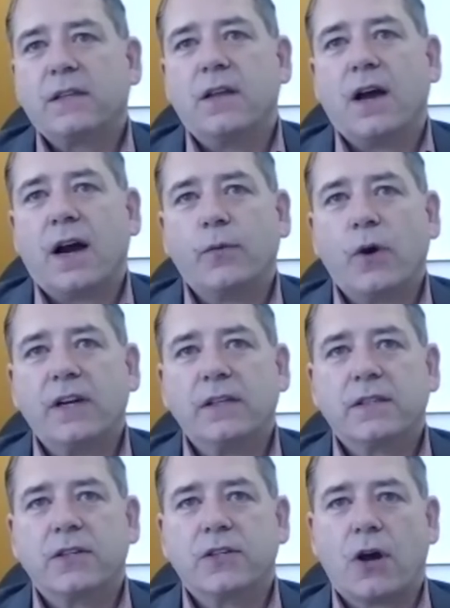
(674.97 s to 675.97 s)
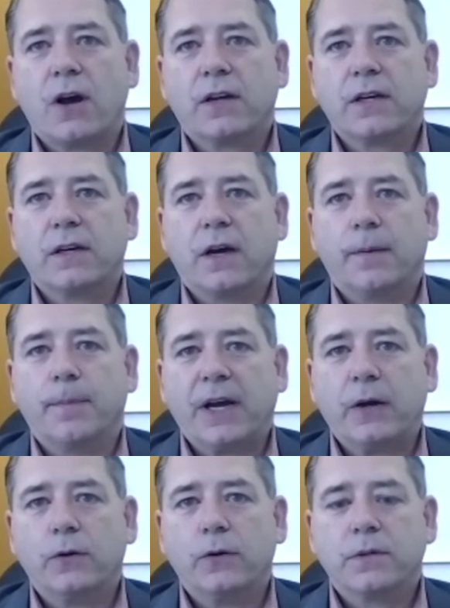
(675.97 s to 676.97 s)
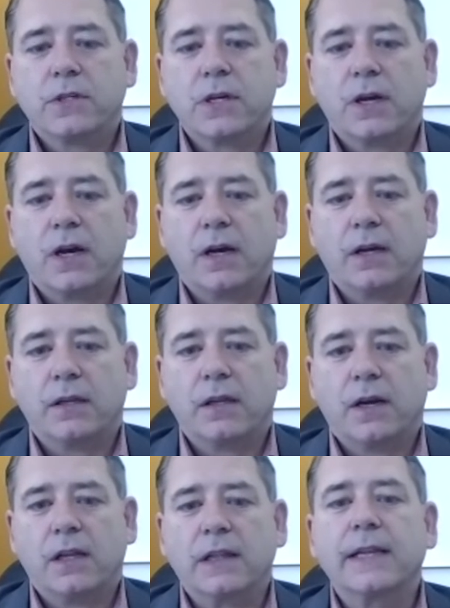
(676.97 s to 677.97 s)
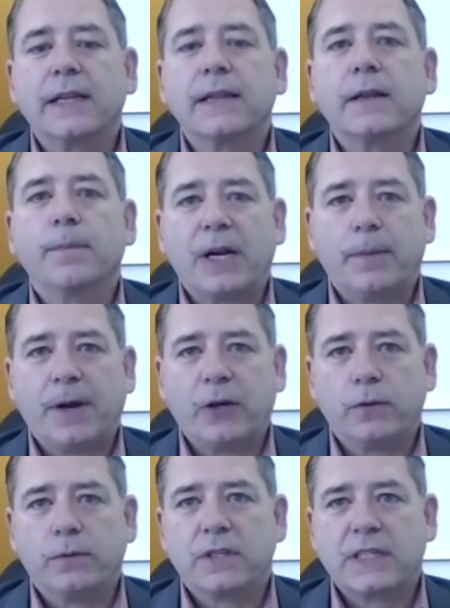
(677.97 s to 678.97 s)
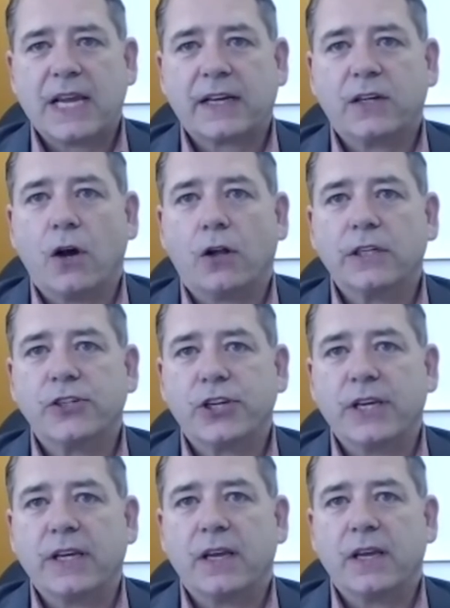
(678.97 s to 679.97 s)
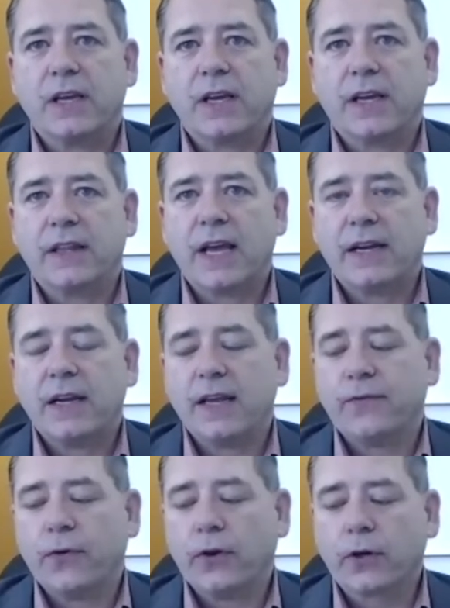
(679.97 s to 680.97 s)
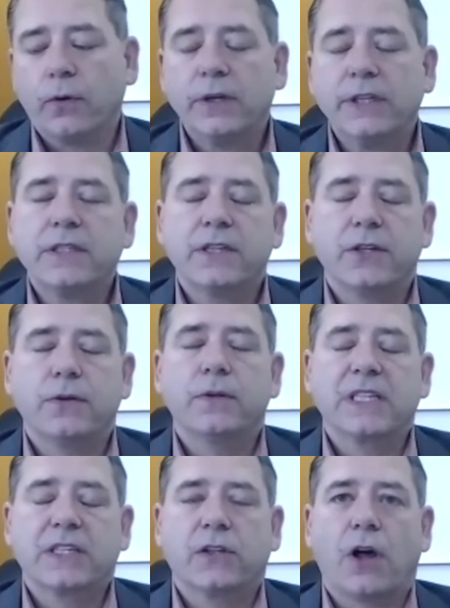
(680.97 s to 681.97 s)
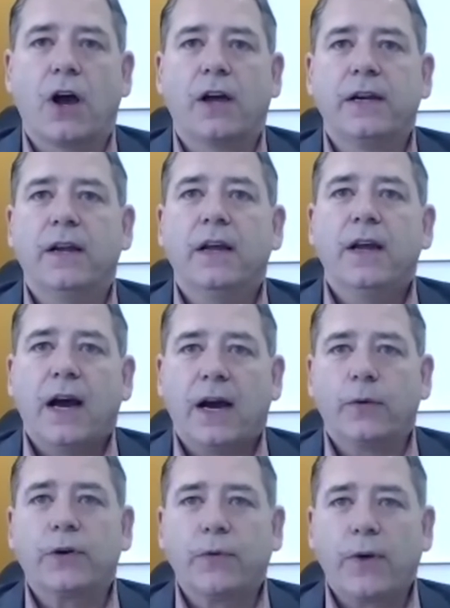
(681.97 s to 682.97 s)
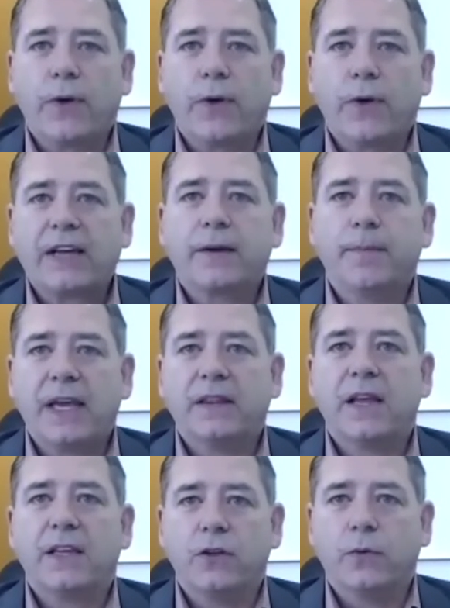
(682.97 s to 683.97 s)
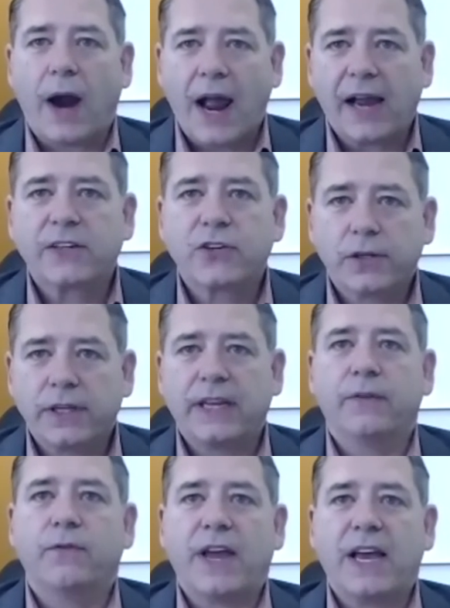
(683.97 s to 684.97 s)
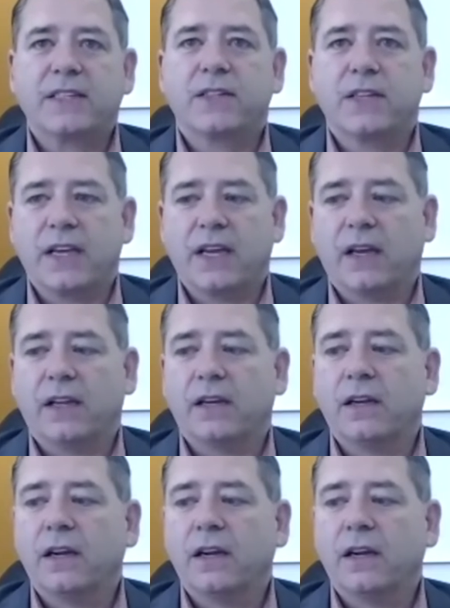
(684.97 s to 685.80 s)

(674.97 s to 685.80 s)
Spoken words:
I wanted to talk about a little bit about technology, in that if you're going to do this a lot, I would recommend that you actually invest in